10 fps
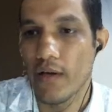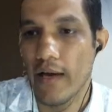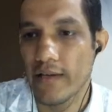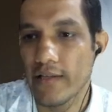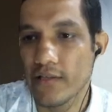
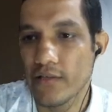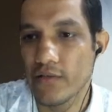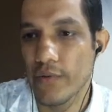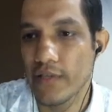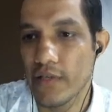and this
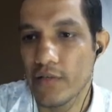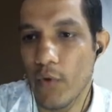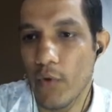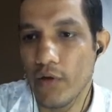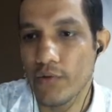zone is the
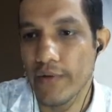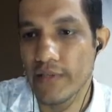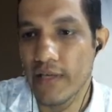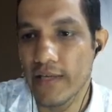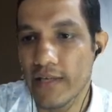small zone
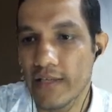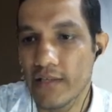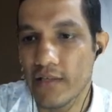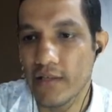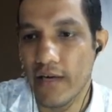is there, that
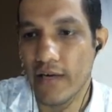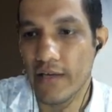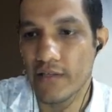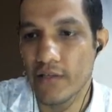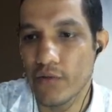is
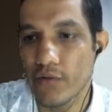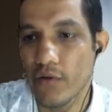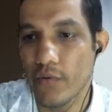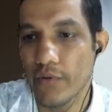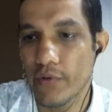transition
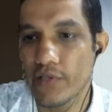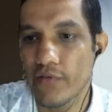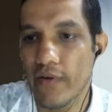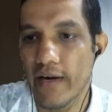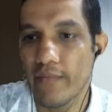zone, which is
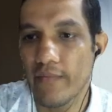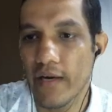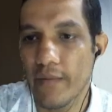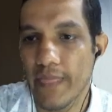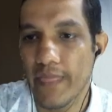defined
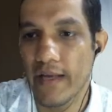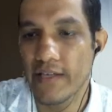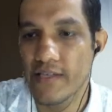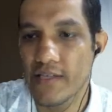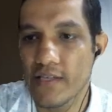by the
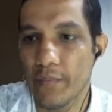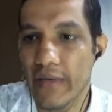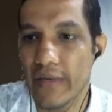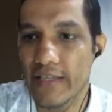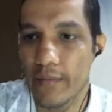distance
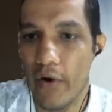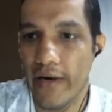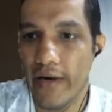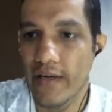BC point.